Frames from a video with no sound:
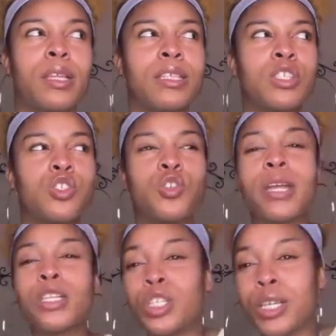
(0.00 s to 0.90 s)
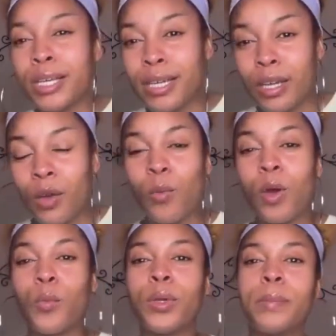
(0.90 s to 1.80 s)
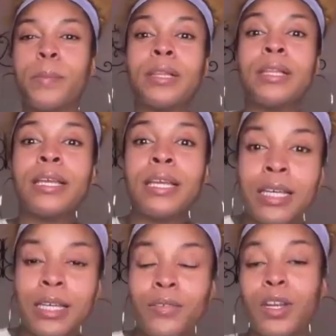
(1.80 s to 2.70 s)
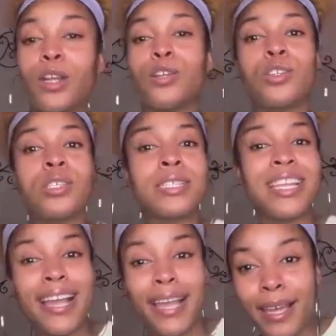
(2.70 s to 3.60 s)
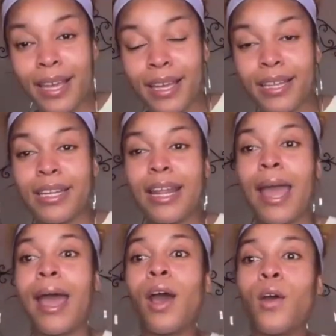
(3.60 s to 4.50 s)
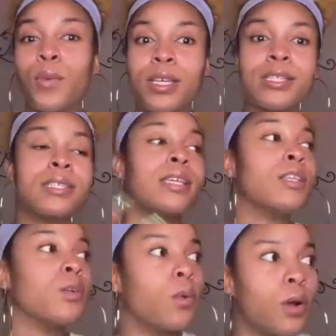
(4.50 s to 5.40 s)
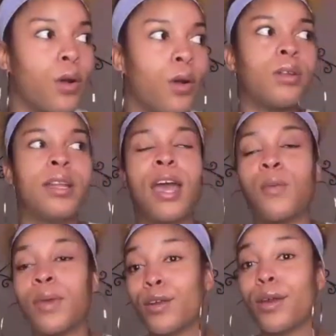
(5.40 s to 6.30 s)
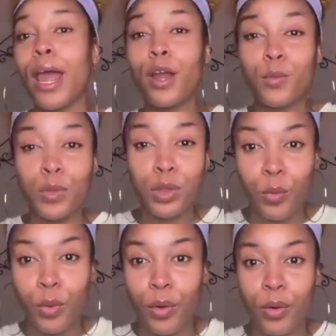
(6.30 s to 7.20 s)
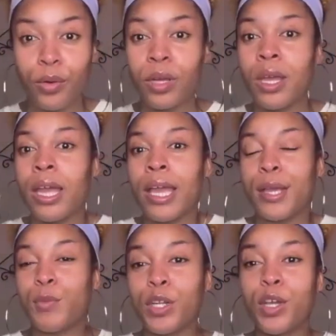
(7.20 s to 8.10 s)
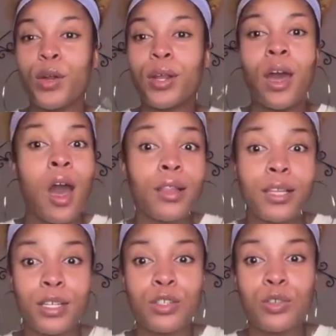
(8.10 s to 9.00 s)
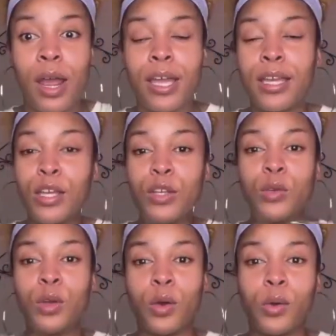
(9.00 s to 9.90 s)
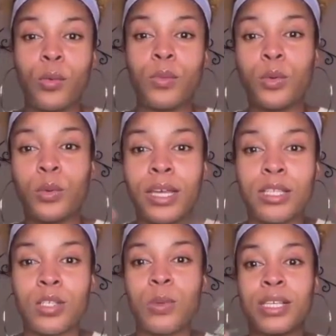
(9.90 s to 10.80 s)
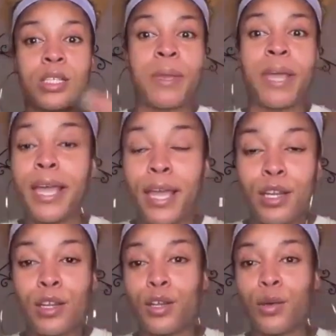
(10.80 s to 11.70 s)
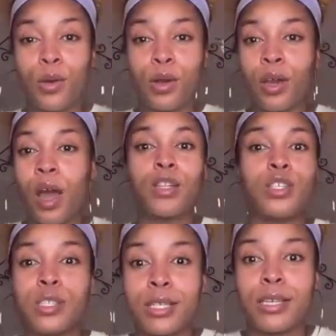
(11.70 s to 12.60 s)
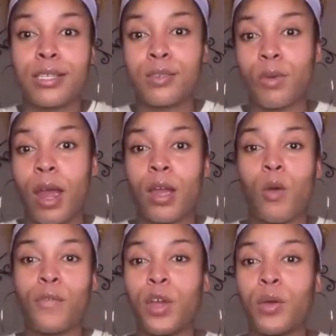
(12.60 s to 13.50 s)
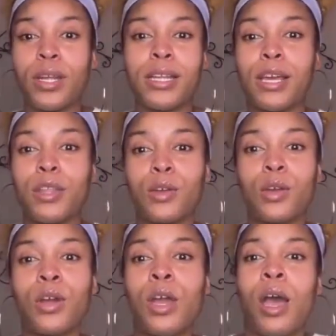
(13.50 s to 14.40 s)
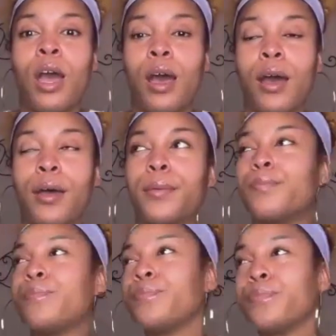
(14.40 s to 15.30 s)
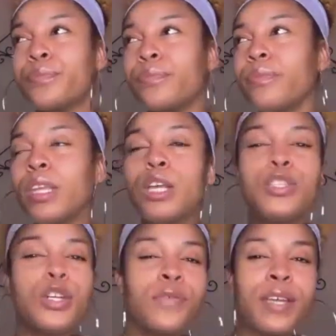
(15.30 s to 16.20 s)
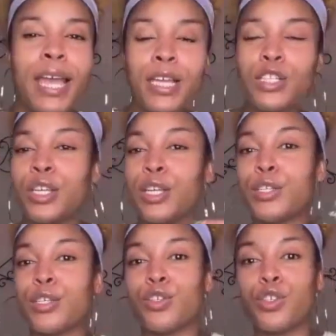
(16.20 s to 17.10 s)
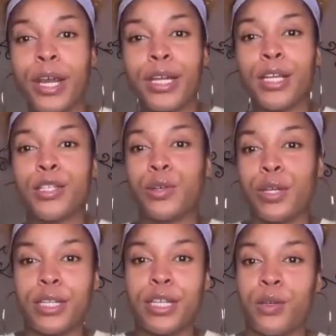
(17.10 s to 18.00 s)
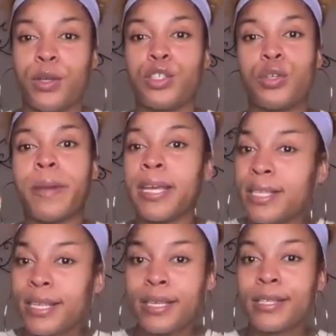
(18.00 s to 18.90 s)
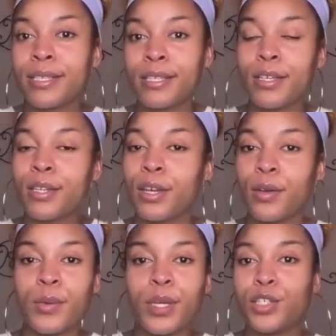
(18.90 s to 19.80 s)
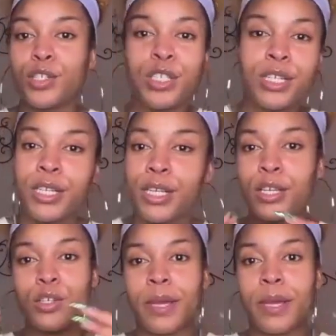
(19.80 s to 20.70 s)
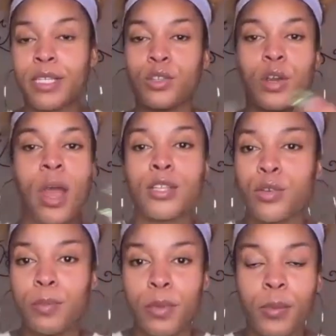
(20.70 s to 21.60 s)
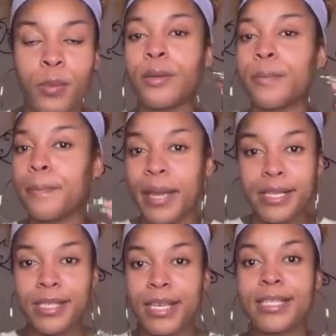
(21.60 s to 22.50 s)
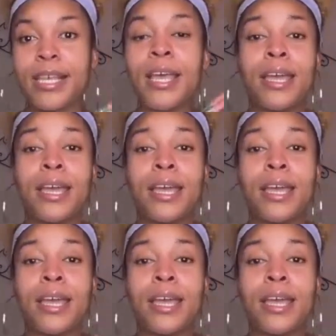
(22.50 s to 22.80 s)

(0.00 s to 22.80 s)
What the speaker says: stretching what we believe and understand and how we see the world and how we interact with the world. When you go to college, right, you get to expand your consciousness, right? Or if you go to any other certifications or trainings or anything, you get your basics, you know, get your GED, get your basics or high school diploma, basics.